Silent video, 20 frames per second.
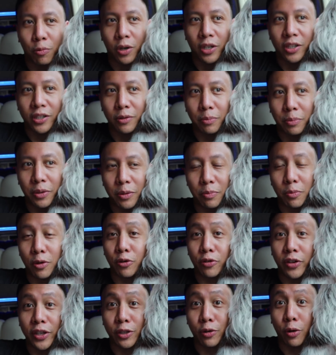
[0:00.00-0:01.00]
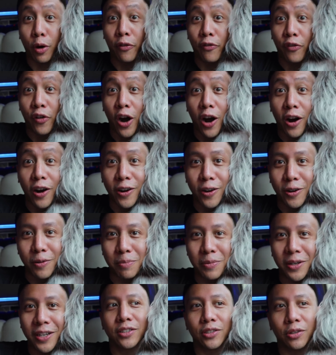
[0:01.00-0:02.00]
We're gonna be moving to a
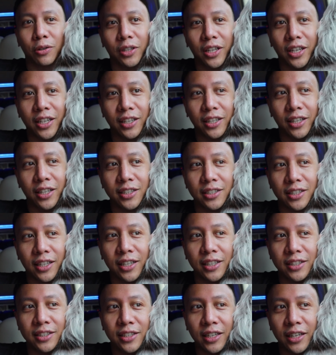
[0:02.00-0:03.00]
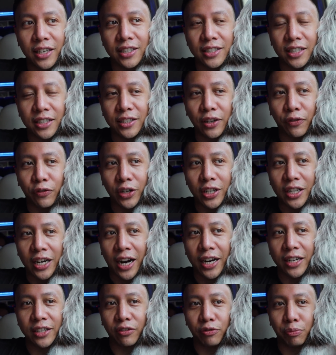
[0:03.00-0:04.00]
farm. So like, it's a different
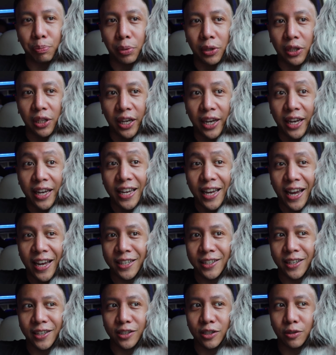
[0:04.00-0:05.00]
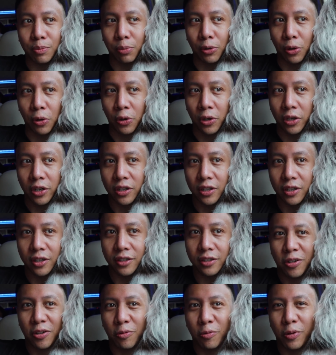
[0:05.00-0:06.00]
kind of play and explore
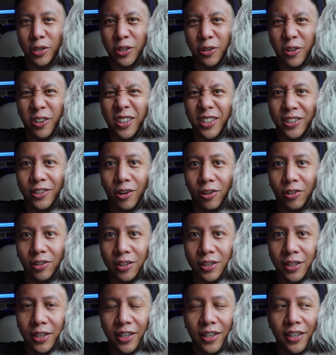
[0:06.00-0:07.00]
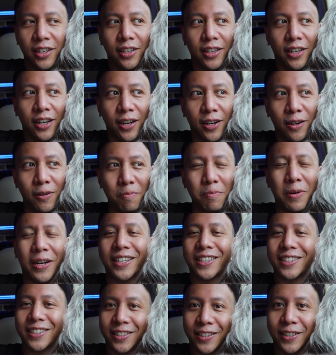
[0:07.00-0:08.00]
when you're an adult, but
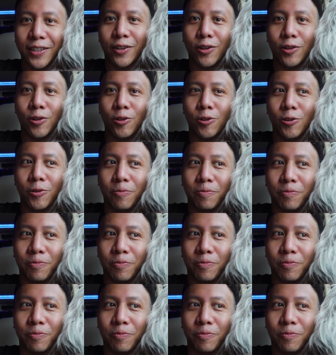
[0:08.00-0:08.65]
it's still